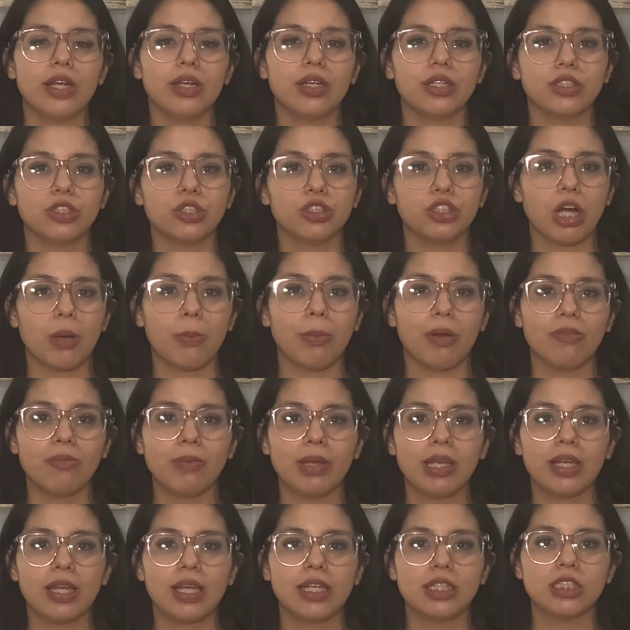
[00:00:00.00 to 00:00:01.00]
to drop off my
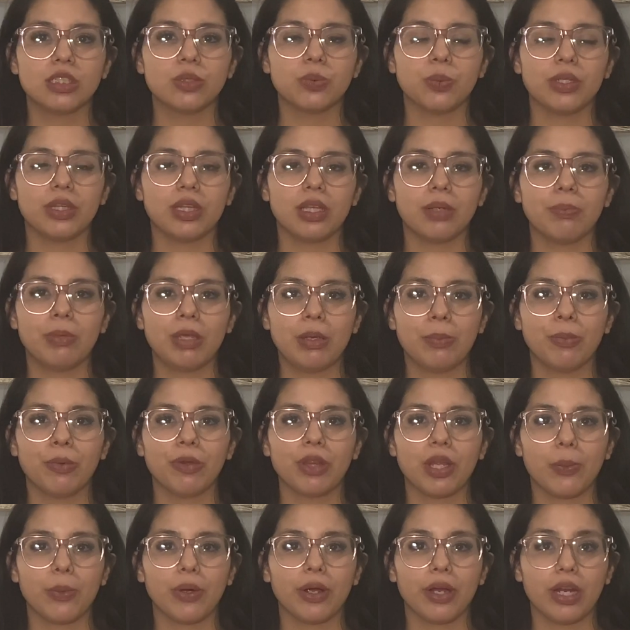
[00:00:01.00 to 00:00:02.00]
kids with the people
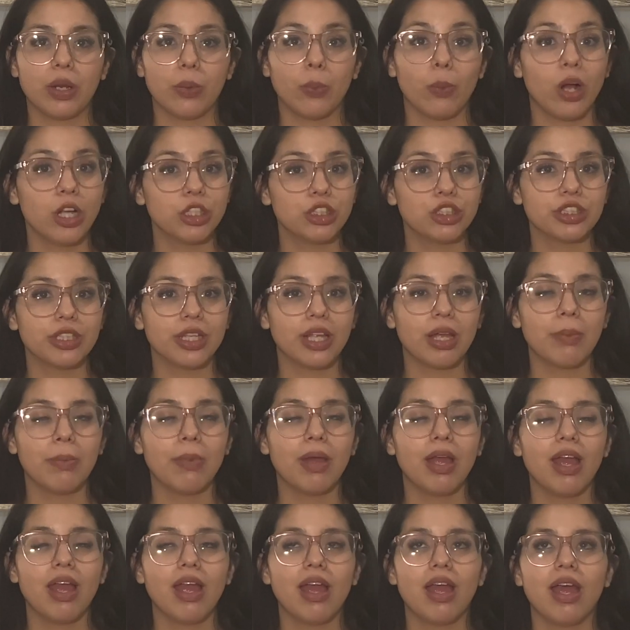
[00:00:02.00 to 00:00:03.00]
that were gonna watch them,
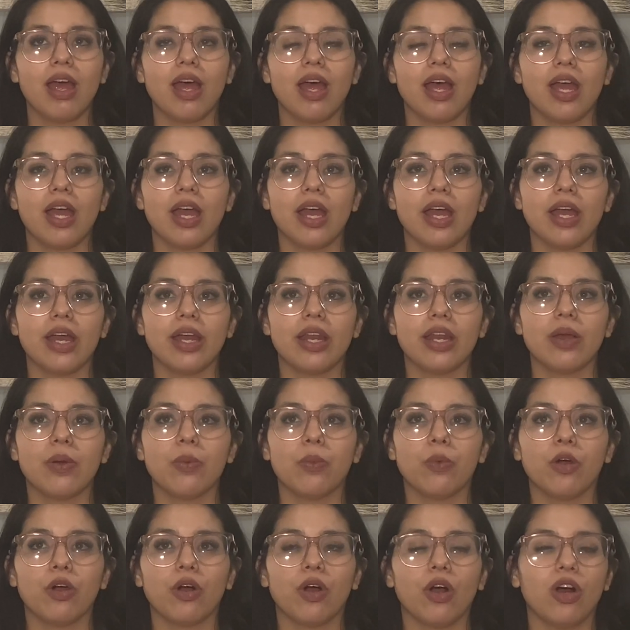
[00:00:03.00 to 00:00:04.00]
and
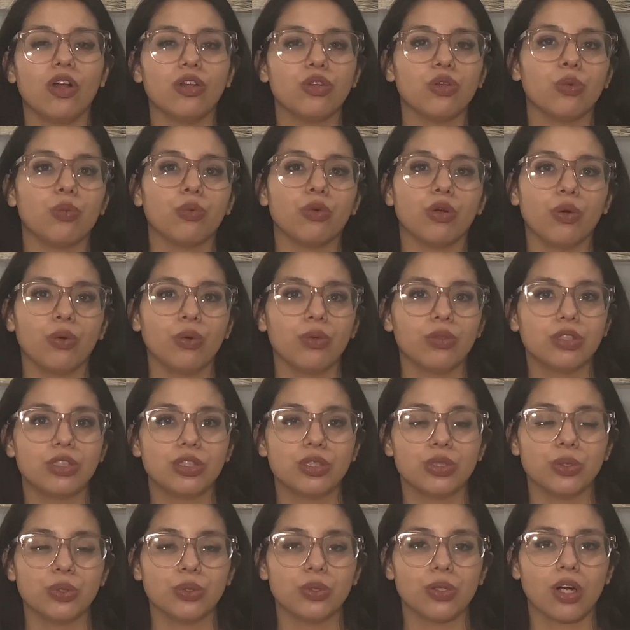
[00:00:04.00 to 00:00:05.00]
we're on the road
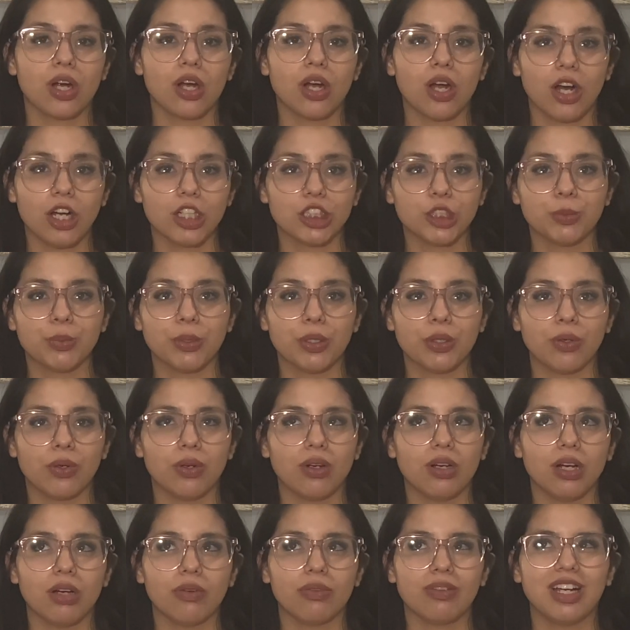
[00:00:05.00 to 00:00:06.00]
to our
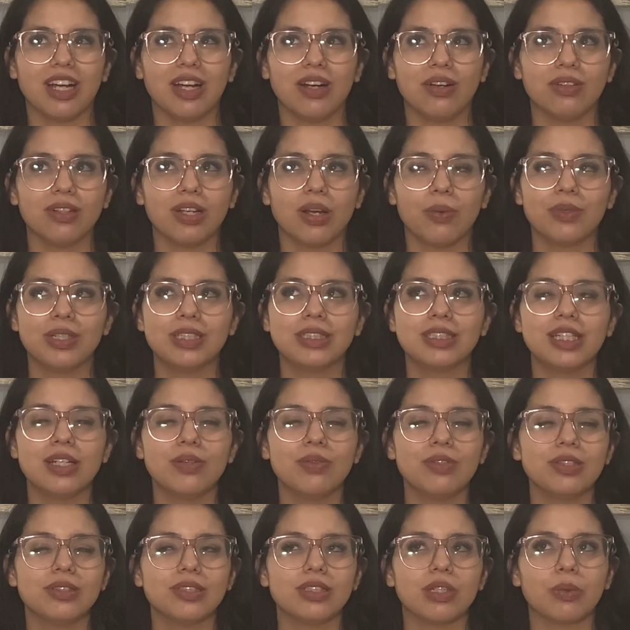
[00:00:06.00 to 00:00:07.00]
hospital around, I want to say it
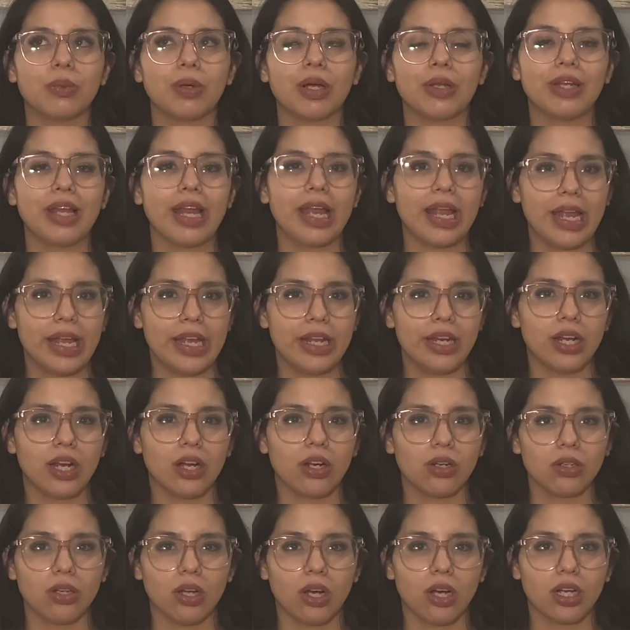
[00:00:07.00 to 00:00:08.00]
was around 8
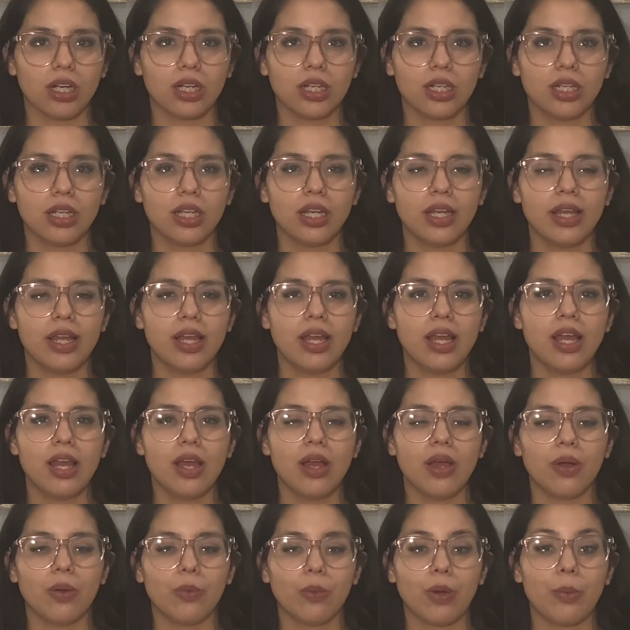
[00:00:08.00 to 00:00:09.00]
o'clock
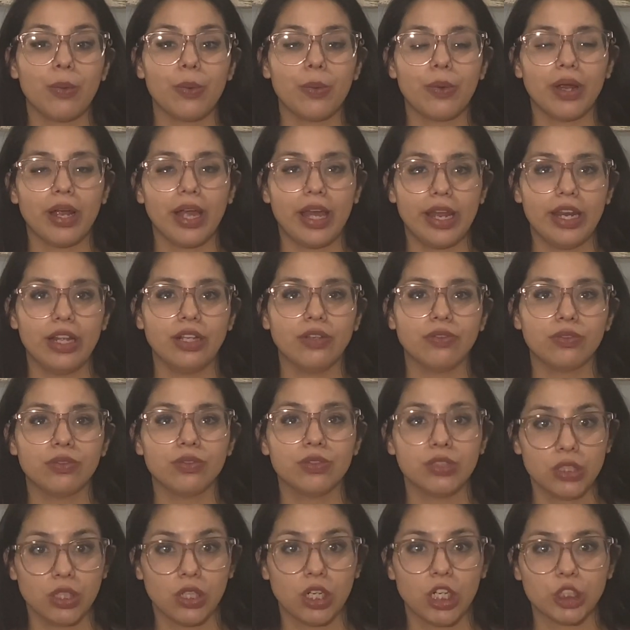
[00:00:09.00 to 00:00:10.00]
when we were heading
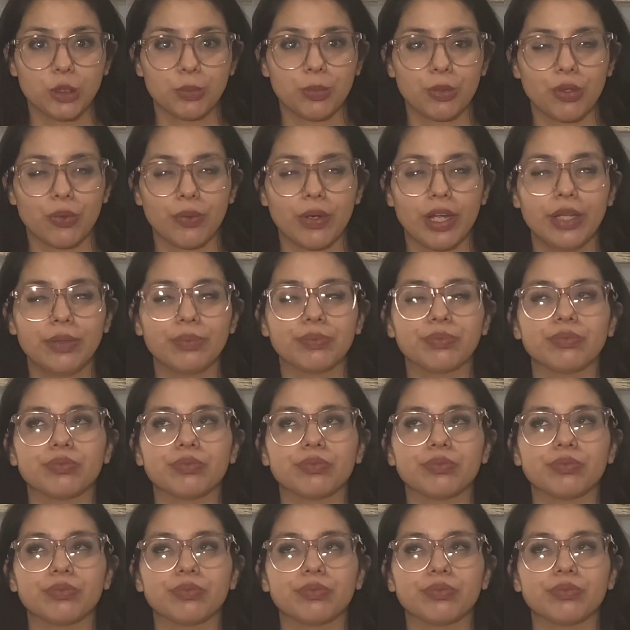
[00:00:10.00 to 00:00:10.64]
to the hospital, right?